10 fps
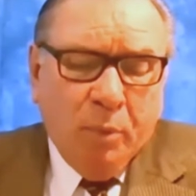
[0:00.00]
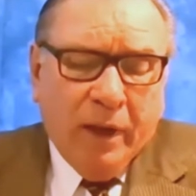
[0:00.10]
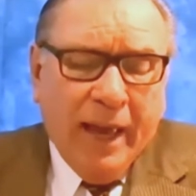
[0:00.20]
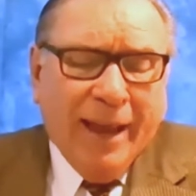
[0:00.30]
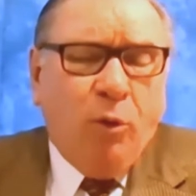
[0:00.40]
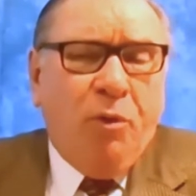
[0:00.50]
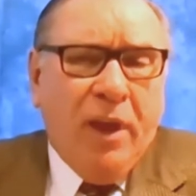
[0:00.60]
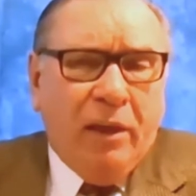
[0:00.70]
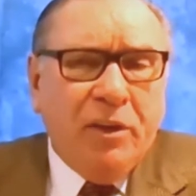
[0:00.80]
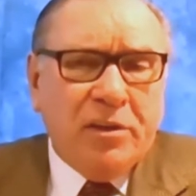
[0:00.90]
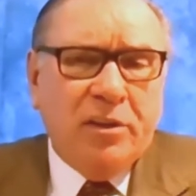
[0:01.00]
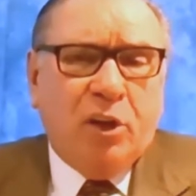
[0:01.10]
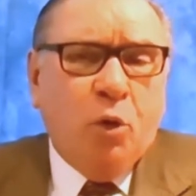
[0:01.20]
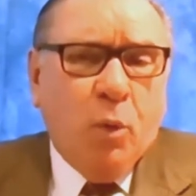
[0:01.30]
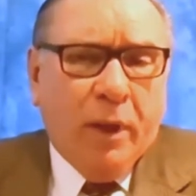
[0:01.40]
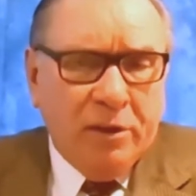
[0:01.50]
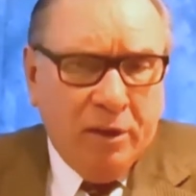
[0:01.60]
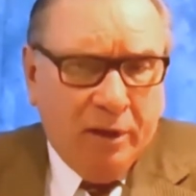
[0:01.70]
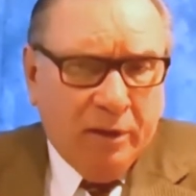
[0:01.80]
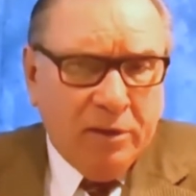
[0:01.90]
But I don't think this is a
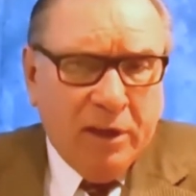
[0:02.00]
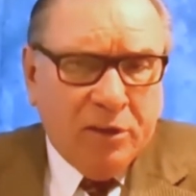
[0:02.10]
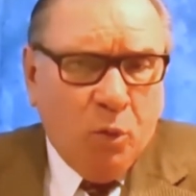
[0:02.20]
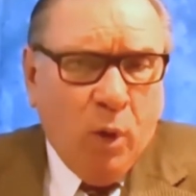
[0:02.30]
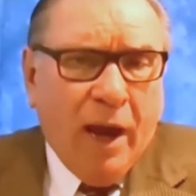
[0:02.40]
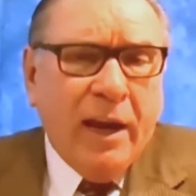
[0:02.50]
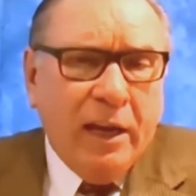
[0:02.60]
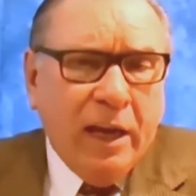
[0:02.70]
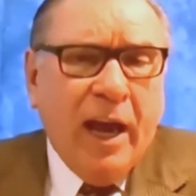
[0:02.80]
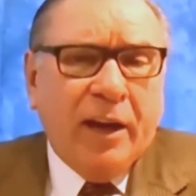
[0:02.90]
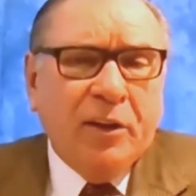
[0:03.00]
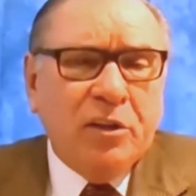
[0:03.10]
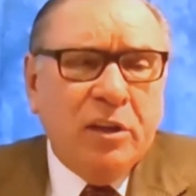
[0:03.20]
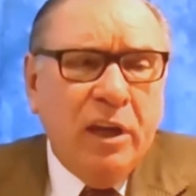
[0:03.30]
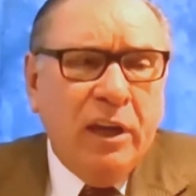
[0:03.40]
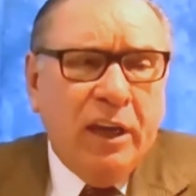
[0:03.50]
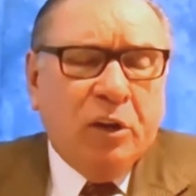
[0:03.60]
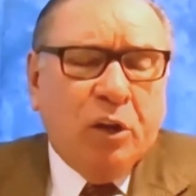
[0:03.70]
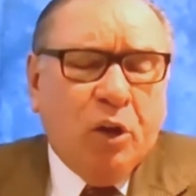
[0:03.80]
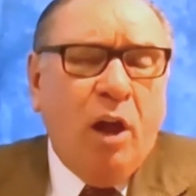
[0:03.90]
coincidence as to why God is
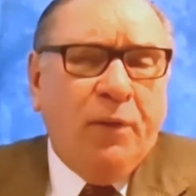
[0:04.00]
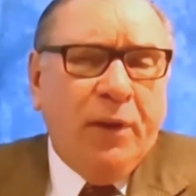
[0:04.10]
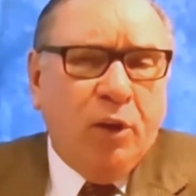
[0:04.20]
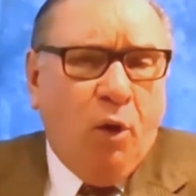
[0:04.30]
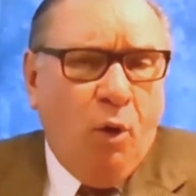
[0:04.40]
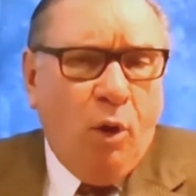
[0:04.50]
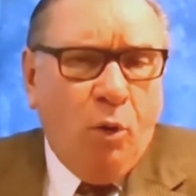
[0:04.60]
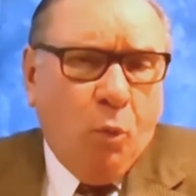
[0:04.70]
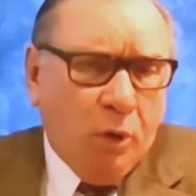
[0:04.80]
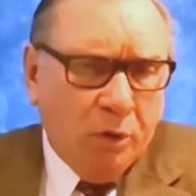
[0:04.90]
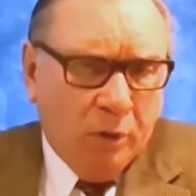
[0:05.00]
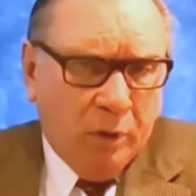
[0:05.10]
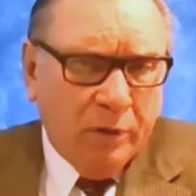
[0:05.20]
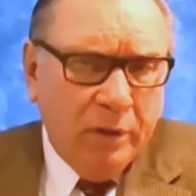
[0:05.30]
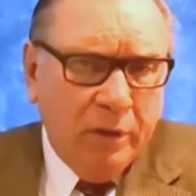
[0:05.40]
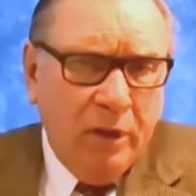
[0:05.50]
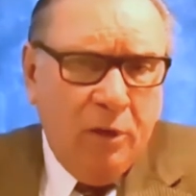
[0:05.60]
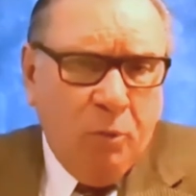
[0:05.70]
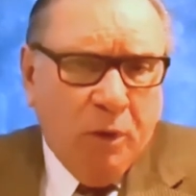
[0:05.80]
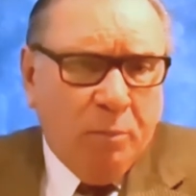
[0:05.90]
engulfing the whole world
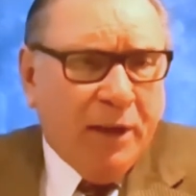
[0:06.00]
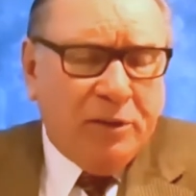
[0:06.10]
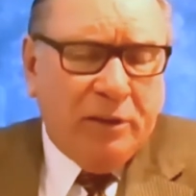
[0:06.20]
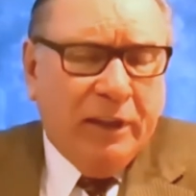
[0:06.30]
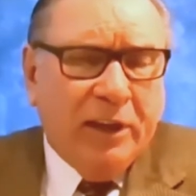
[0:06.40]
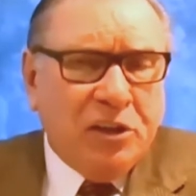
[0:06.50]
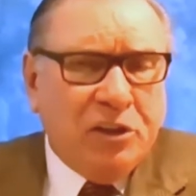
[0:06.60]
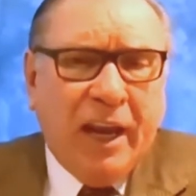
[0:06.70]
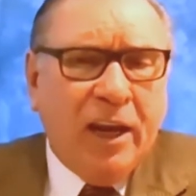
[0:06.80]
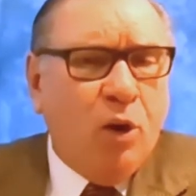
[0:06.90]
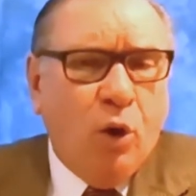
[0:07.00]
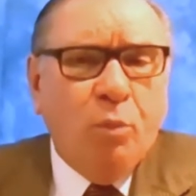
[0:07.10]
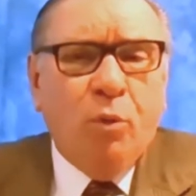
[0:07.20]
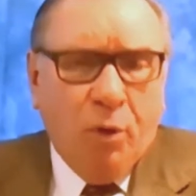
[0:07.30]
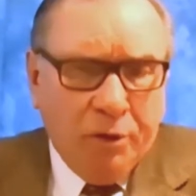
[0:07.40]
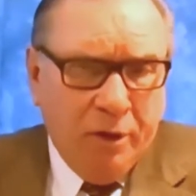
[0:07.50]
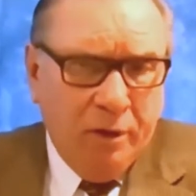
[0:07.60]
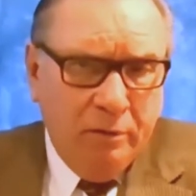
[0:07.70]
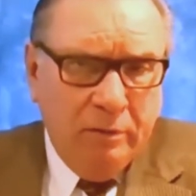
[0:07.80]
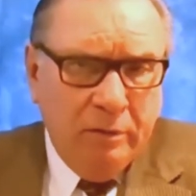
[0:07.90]
with basically a stay at home
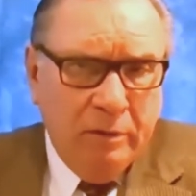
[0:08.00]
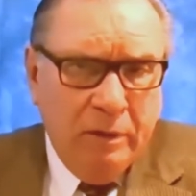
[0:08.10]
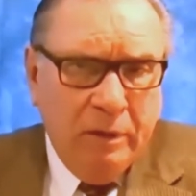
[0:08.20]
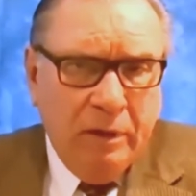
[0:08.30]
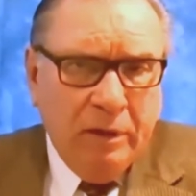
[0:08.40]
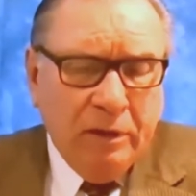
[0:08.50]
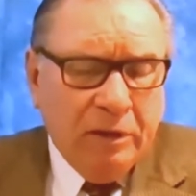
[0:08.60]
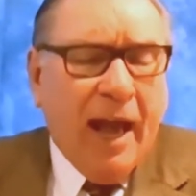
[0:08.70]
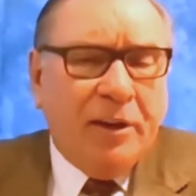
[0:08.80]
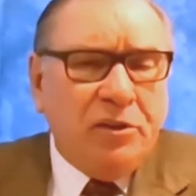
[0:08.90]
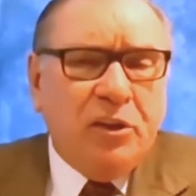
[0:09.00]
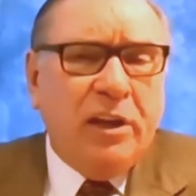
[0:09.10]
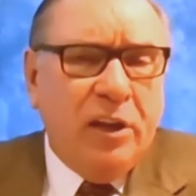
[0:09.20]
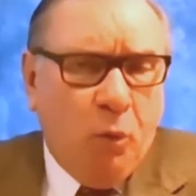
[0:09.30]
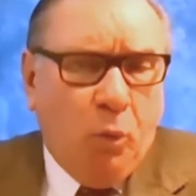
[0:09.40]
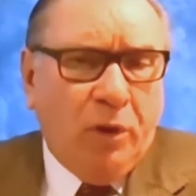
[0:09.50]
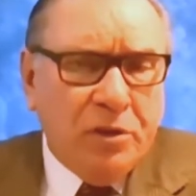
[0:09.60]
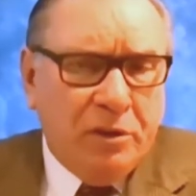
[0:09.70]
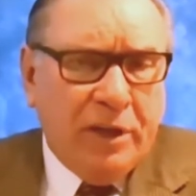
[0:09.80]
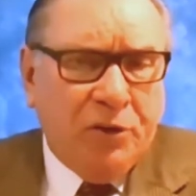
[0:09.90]
order. God is getting the
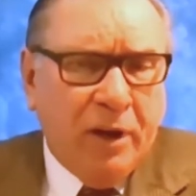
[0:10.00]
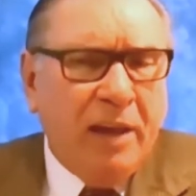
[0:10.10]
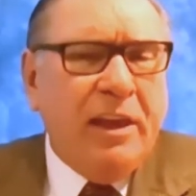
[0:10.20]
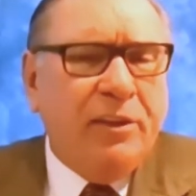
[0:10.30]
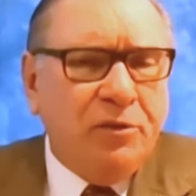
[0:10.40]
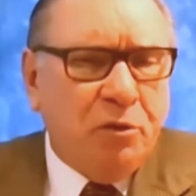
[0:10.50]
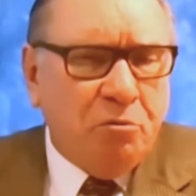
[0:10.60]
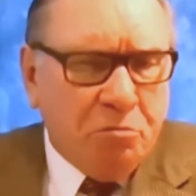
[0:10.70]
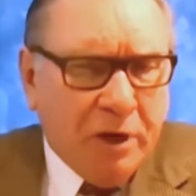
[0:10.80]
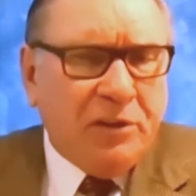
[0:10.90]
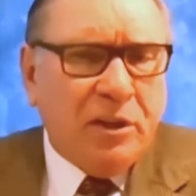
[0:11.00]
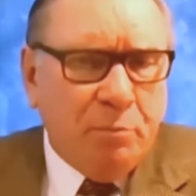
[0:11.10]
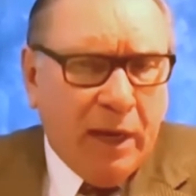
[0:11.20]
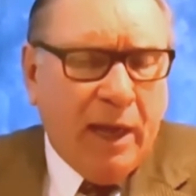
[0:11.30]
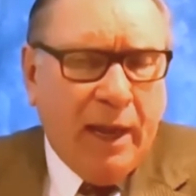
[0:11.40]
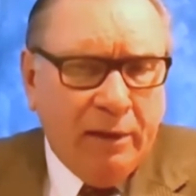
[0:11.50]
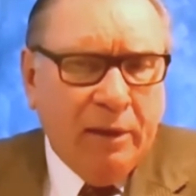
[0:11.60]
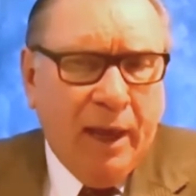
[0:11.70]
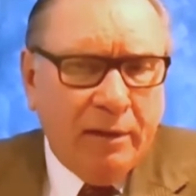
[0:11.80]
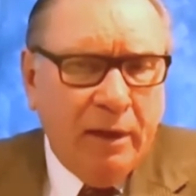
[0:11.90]
world's attention. I think there's a reason
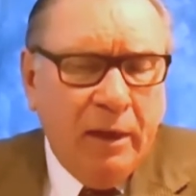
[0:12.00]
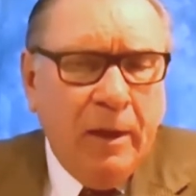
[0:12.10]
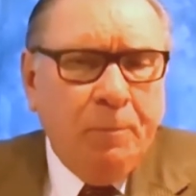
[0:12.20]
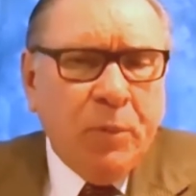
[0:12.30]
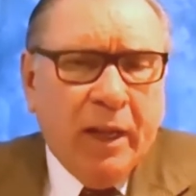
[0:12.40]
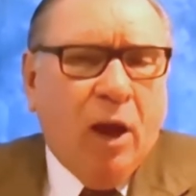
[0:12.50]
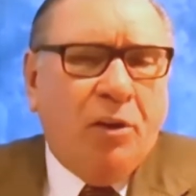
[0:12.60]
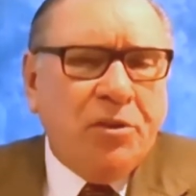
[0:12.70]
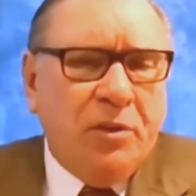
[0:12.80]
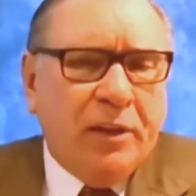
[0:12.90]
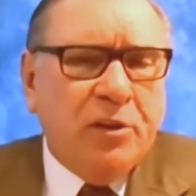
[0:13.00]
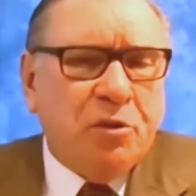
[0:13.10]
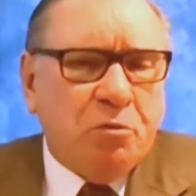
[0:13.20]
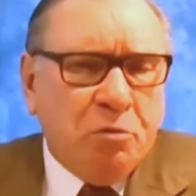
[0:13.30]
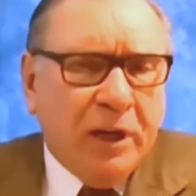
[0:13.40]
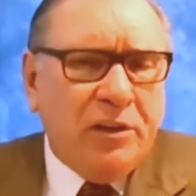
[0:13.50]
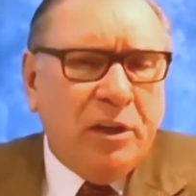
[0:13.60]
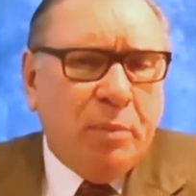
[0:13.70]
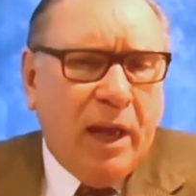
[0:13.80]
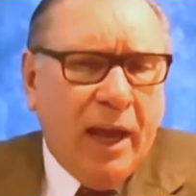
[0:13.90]
behind that. And I also think there's a
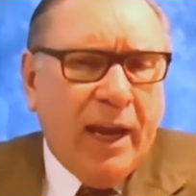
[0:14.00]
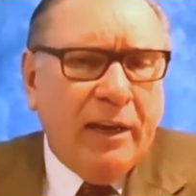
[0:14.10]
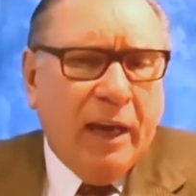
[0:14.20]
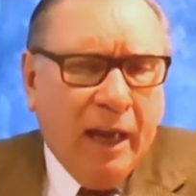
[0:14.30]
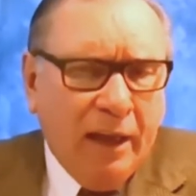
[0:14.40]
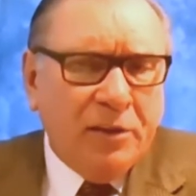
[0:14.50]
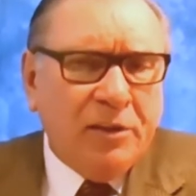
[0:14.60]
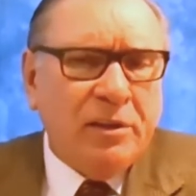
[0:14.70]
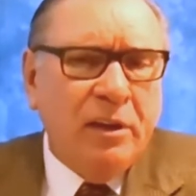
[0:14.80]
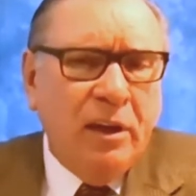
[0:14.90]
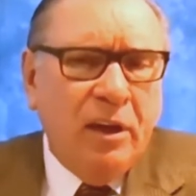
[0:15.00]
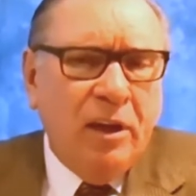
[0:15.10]
reason behind us